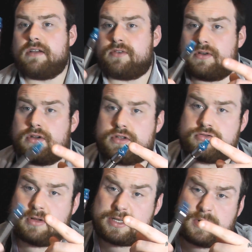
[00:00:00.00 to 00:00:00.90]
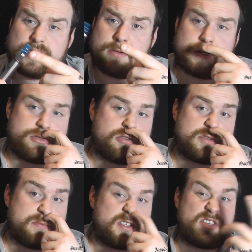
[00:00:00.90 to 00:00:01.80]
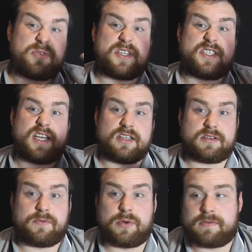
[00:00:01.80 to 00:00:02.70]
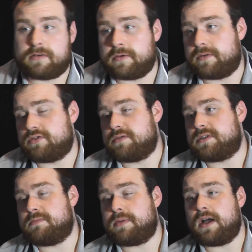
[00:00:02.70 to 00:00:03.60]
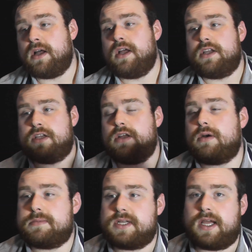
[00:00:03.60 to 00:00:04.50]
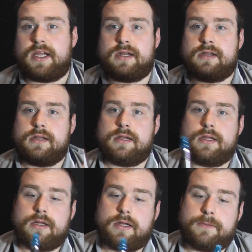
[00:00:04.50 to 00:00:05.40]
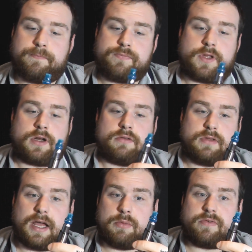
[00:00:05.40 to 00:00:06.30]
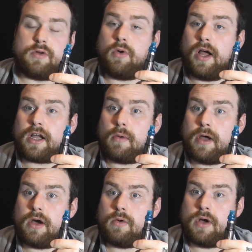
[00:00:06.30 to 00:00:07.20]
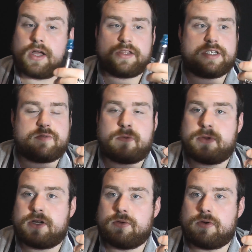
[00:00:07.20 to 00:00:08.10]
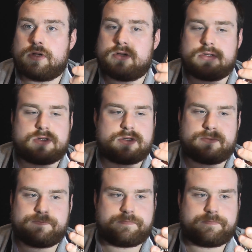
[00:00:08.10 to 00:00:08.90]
If you include the drip, that's one Dibley's drip tips, so it's a 10, that's a 45 quid for the drip tip. But you know what I'm saying? You know, that with a little eGo L, this with a mini Nautilus,